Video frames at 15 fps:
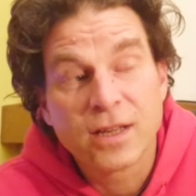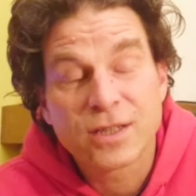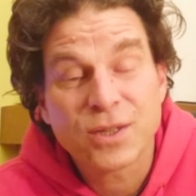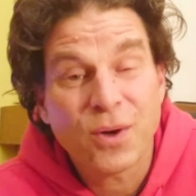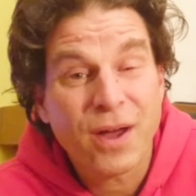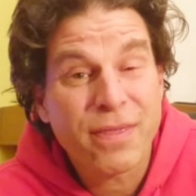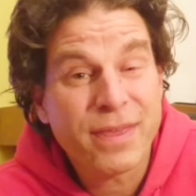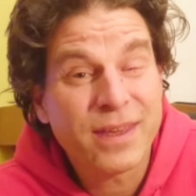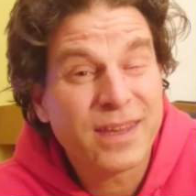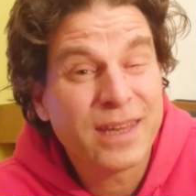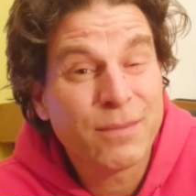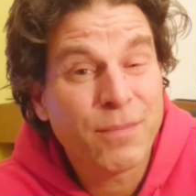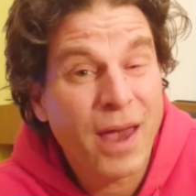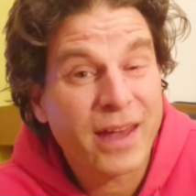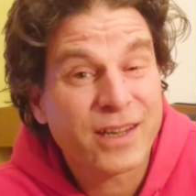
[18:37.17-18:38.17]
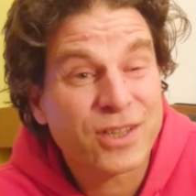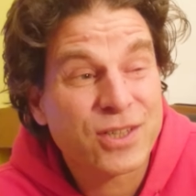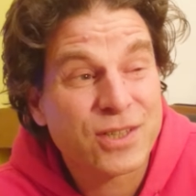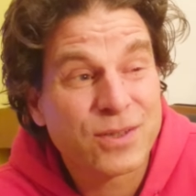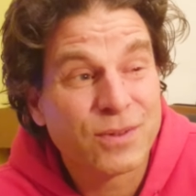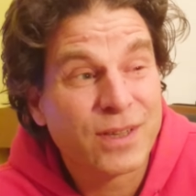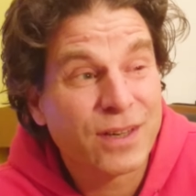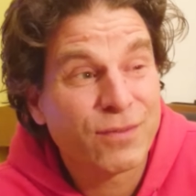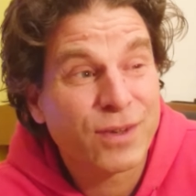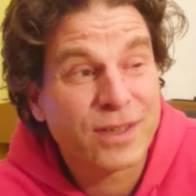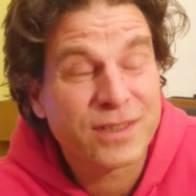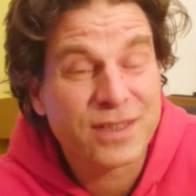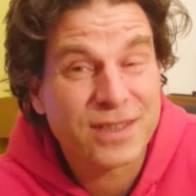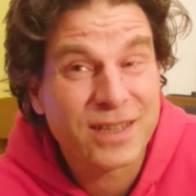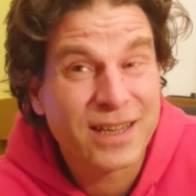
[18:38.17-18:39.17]
So I think he managed to give
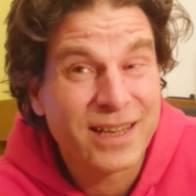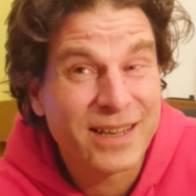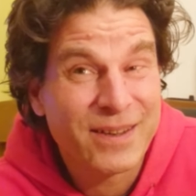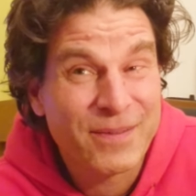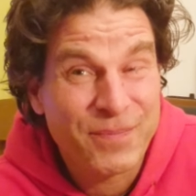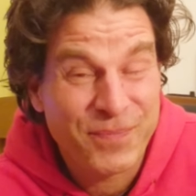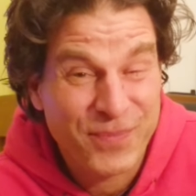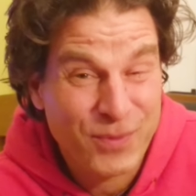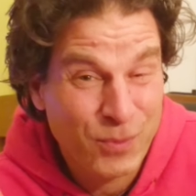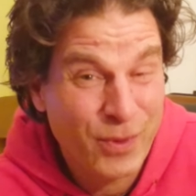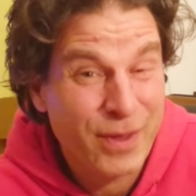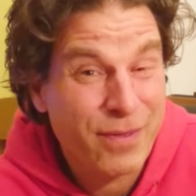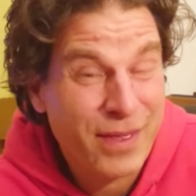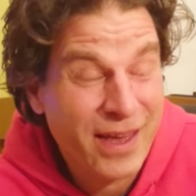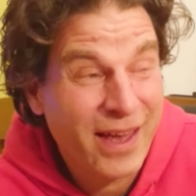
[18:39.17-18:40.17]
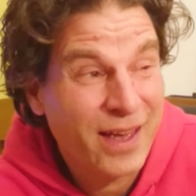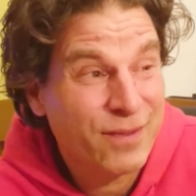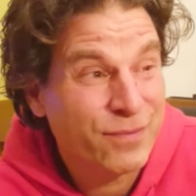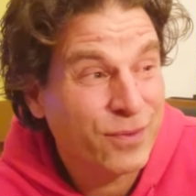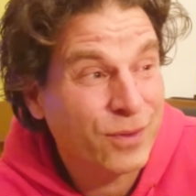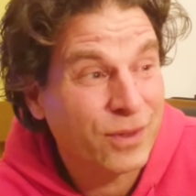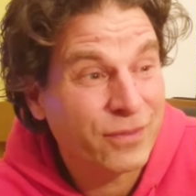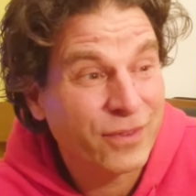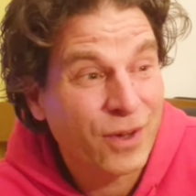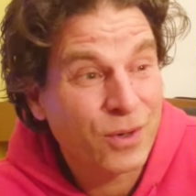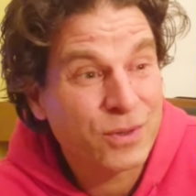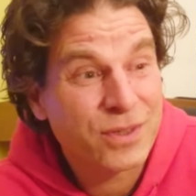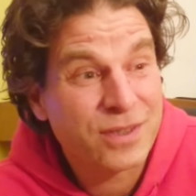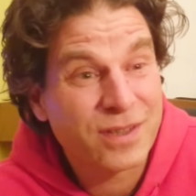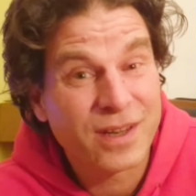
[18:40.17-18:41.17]
us, with A Head Full of
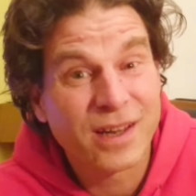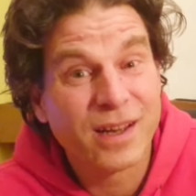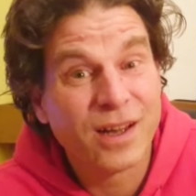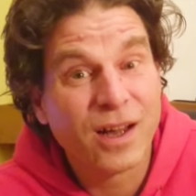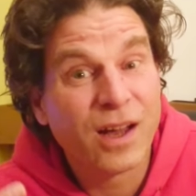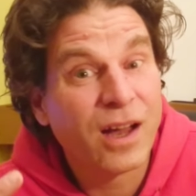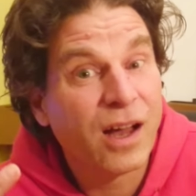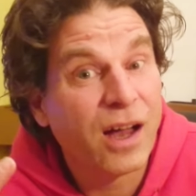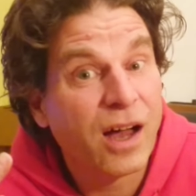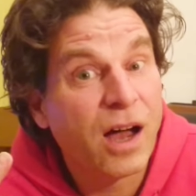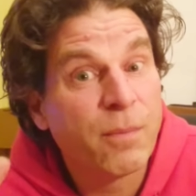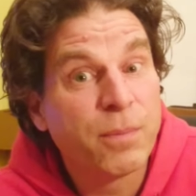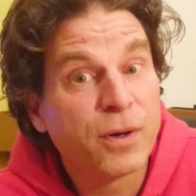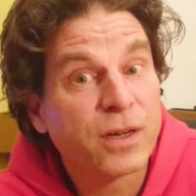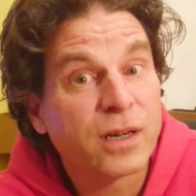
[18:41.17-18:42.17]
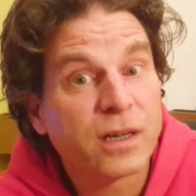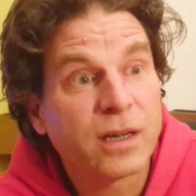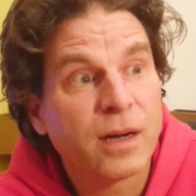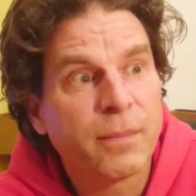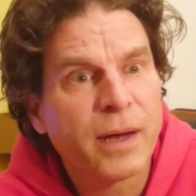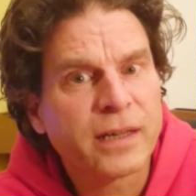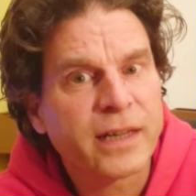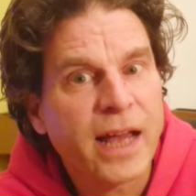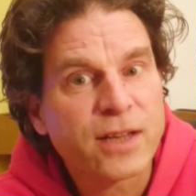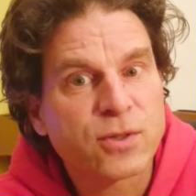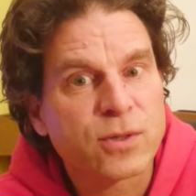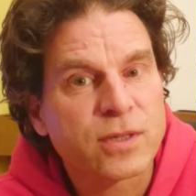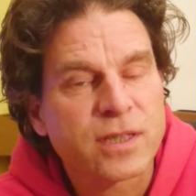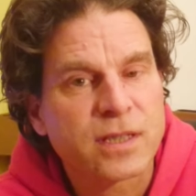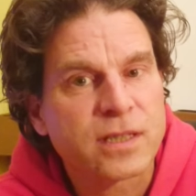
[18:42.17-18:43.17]
Ghosts, a book about an
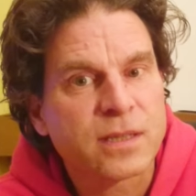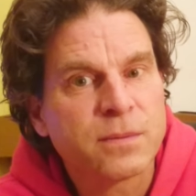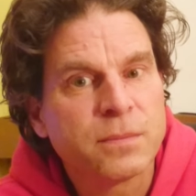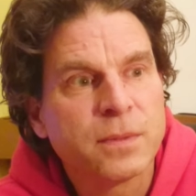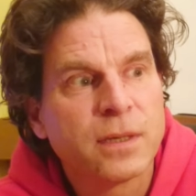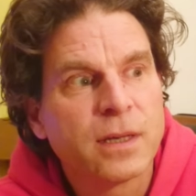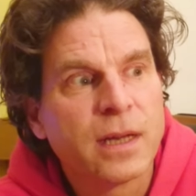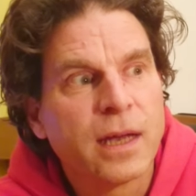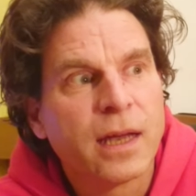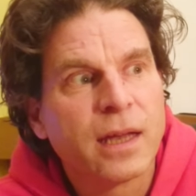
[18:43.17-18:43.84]
exorcism,